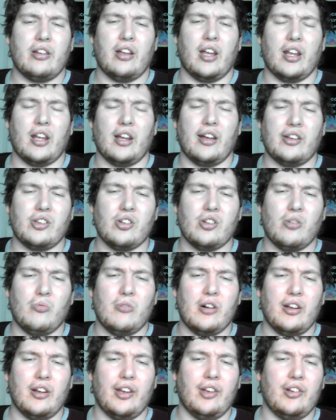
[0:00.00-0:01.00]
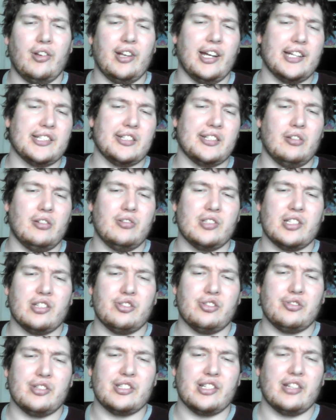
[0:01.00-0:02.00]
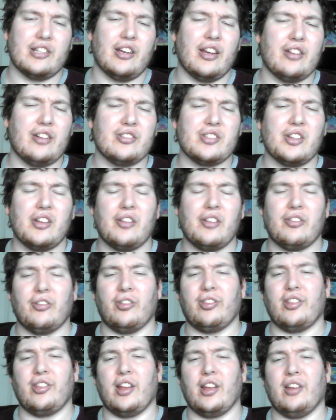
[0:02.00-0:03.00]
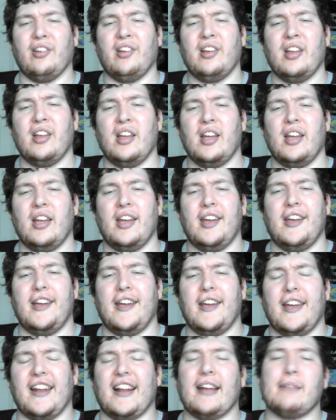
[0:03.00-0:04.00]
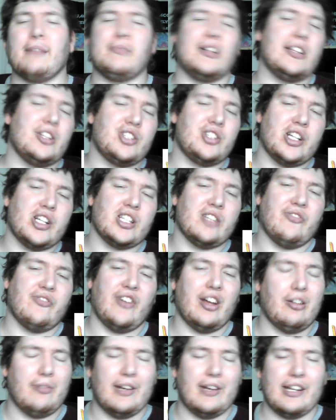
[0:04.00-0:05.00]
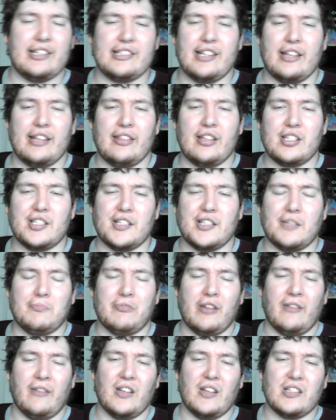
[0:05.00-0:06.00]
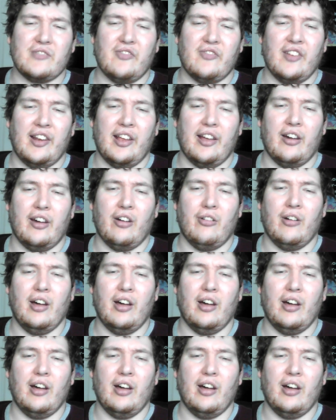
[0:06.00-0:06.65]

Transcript: and I don't want you guys to lose interest. And here's another thing, and I apologize if I already said this in a previous video.